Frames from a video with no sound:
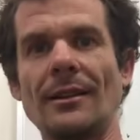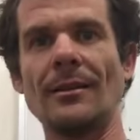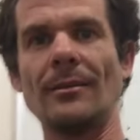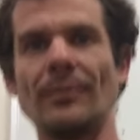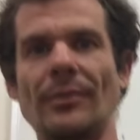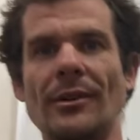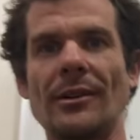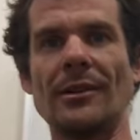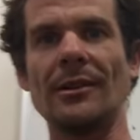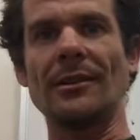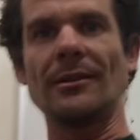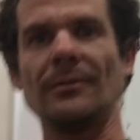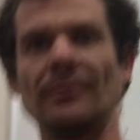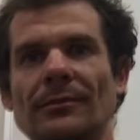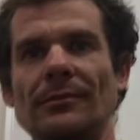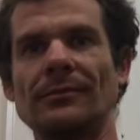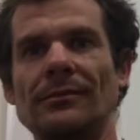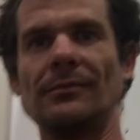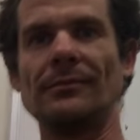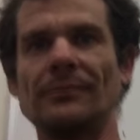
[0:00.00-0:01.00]
But
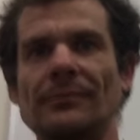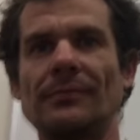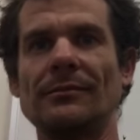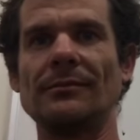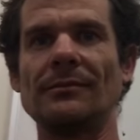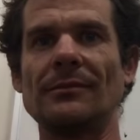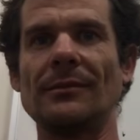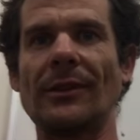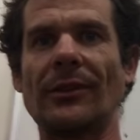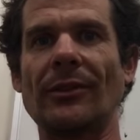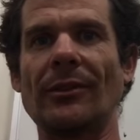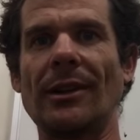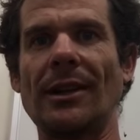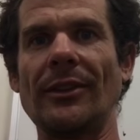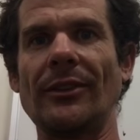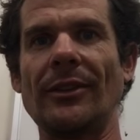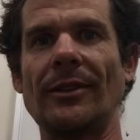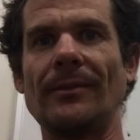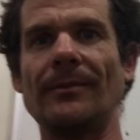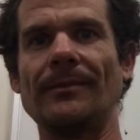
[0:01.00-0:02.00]
it's
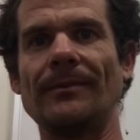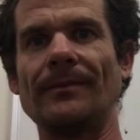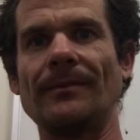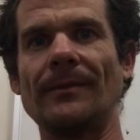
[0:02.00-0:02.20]
crazy.